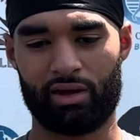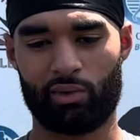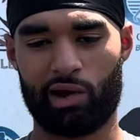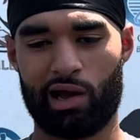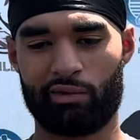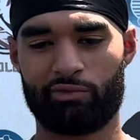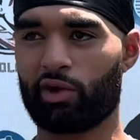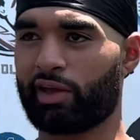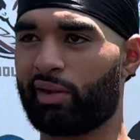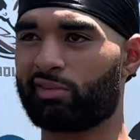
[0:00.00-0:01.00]
While fall
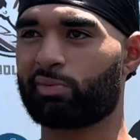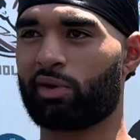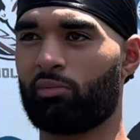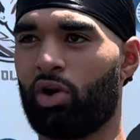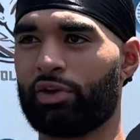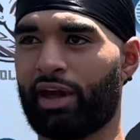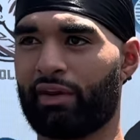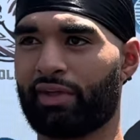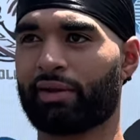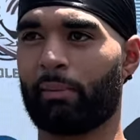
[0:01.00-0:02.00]
camp, spring ball, you have
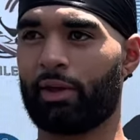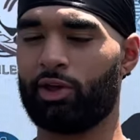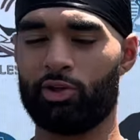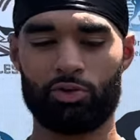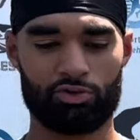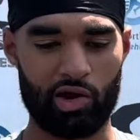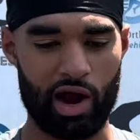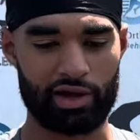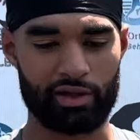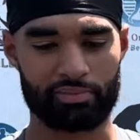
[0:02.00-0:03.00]
like a huge
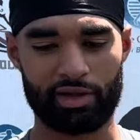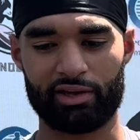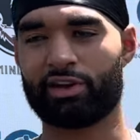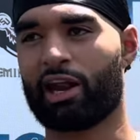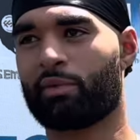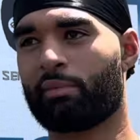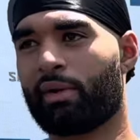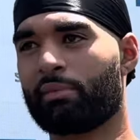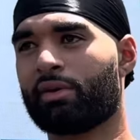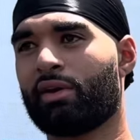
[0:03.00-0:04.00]
variety of plays you got to remember.